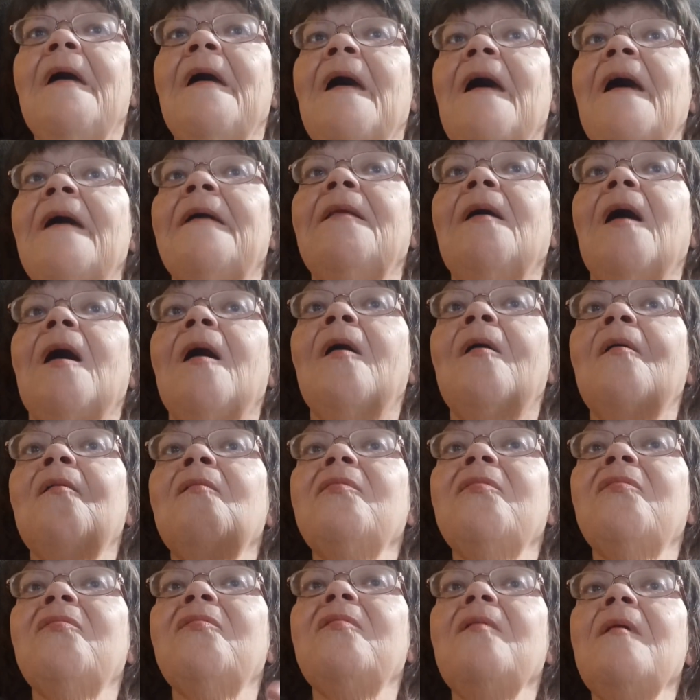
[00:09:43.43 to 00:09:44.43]
And
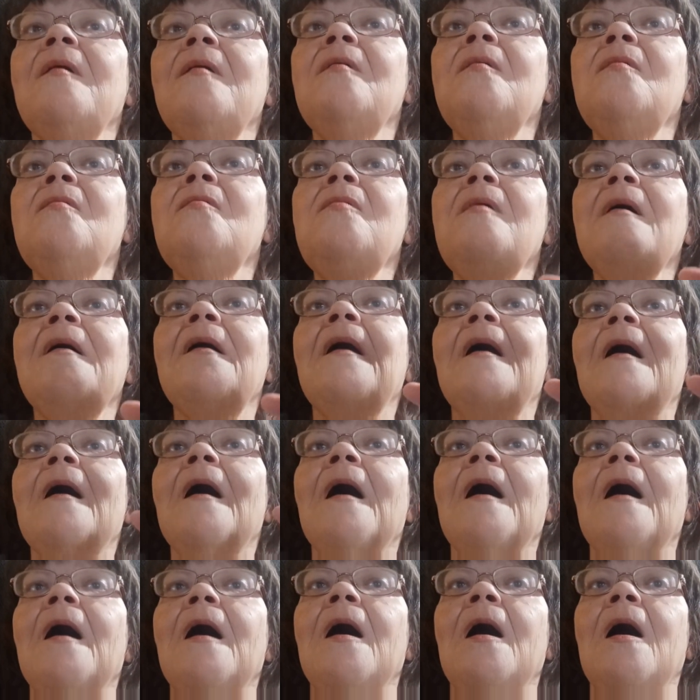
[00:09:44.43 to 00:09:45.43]
also,
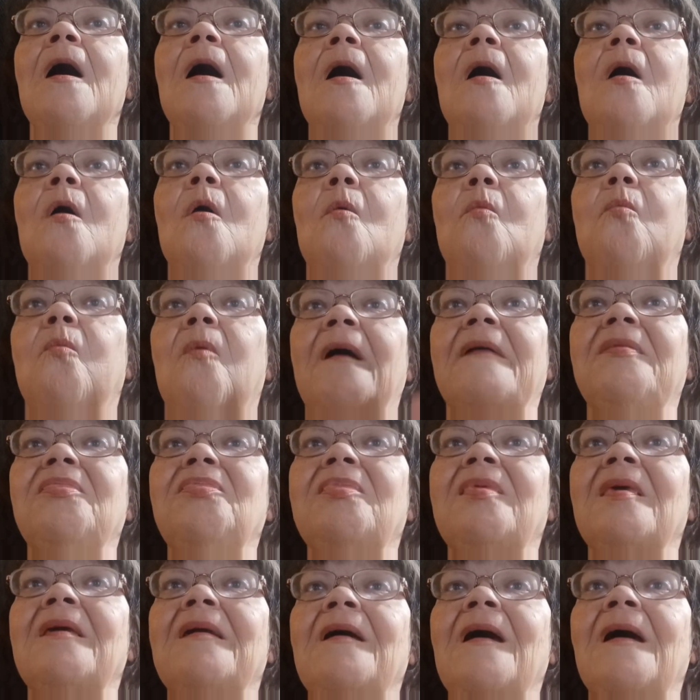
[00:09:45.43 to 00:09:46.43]
one
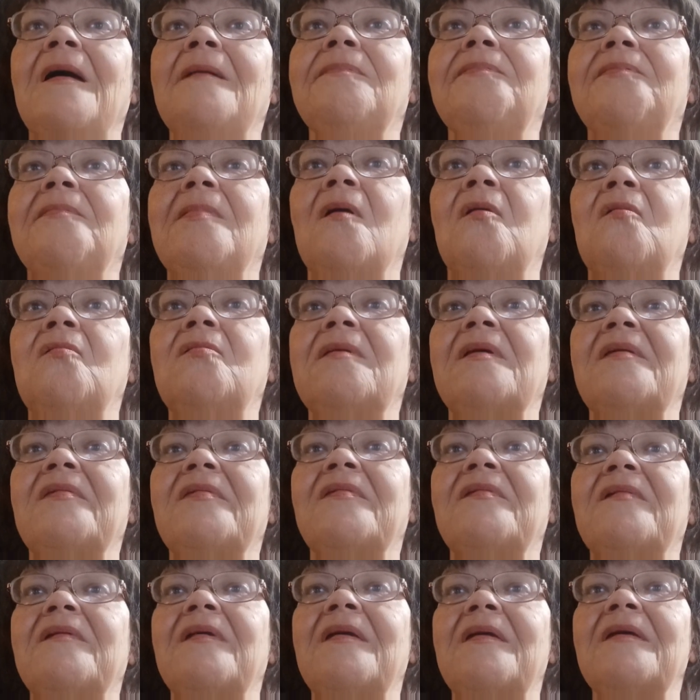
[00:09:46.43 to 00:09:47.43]
thing I've
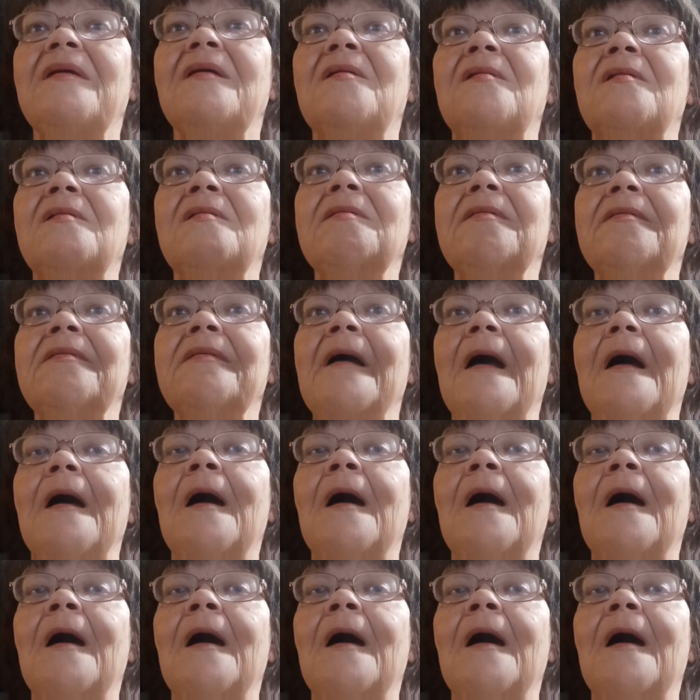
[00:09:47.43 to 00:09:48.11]
noticed here,